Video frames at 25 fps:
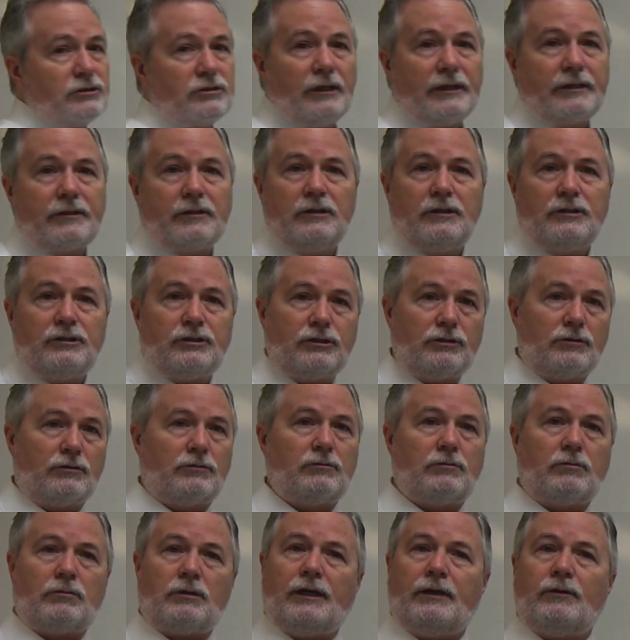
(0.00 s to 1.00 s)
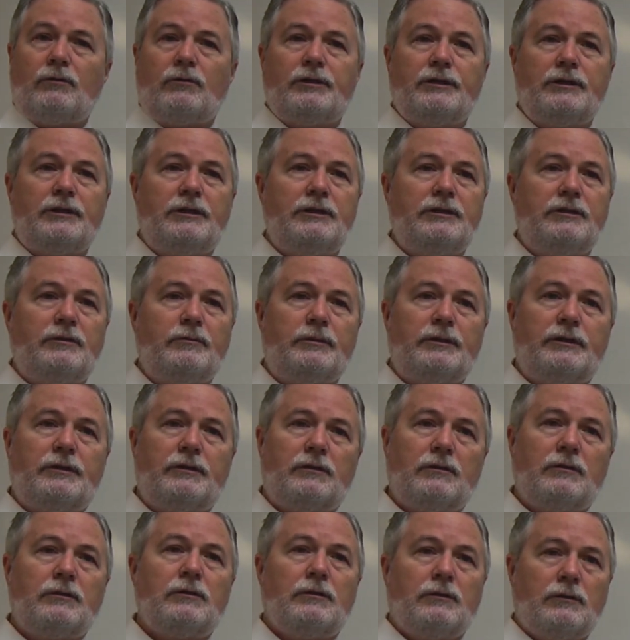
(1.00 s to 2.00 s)
like this, you're right where you need to be.
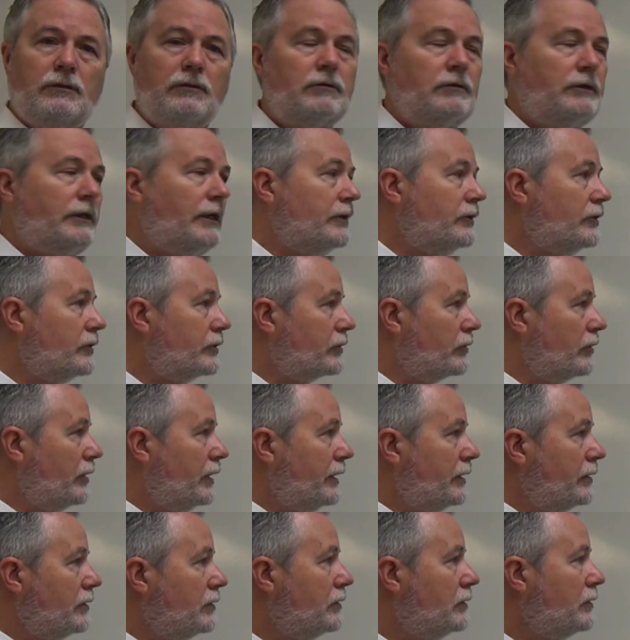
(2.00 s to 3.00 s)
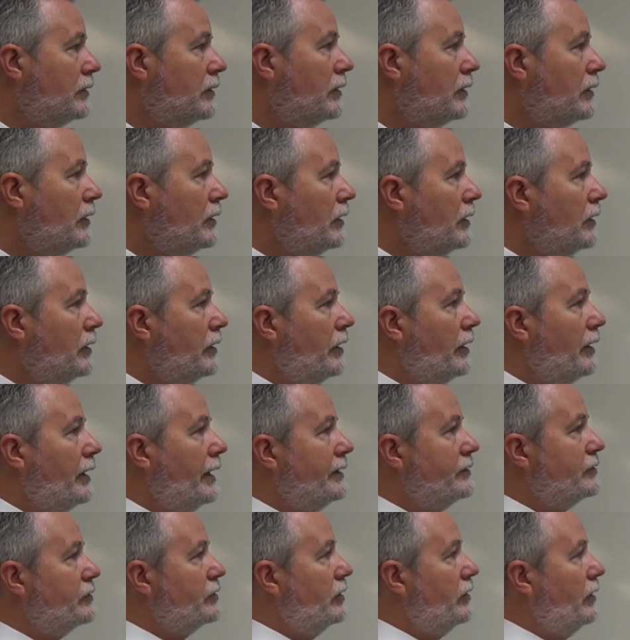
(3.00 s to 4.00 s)
Yeah, you're great. All
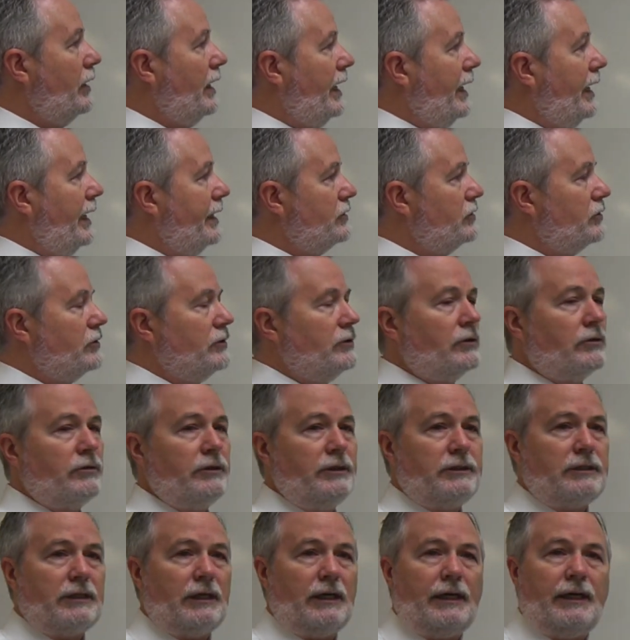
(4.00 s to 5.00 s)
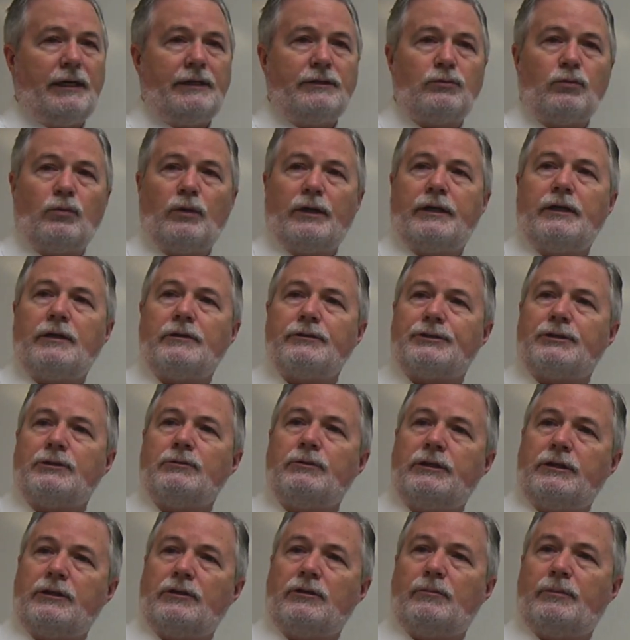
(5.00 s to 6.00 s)
right, so adds nucleotides. What else do
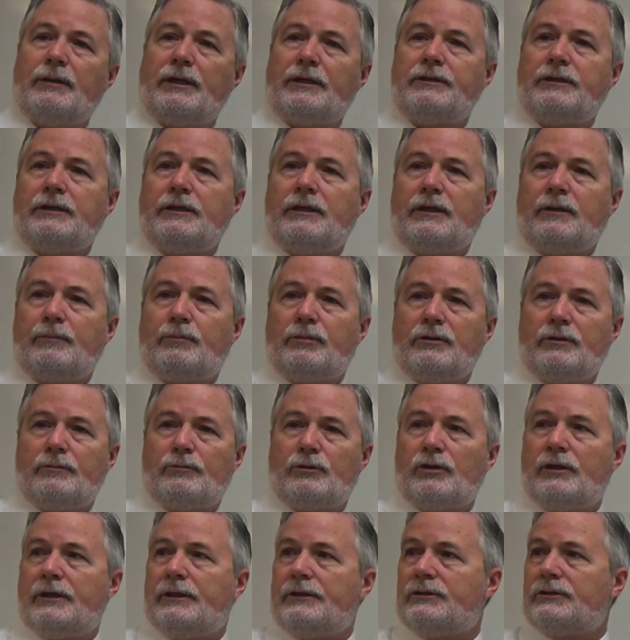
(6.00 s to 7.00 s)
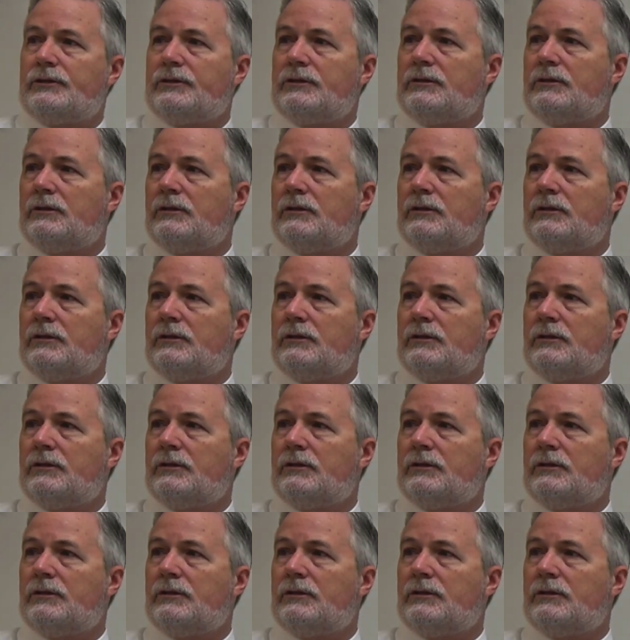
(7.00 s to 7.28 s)
we know about DNA polymerase?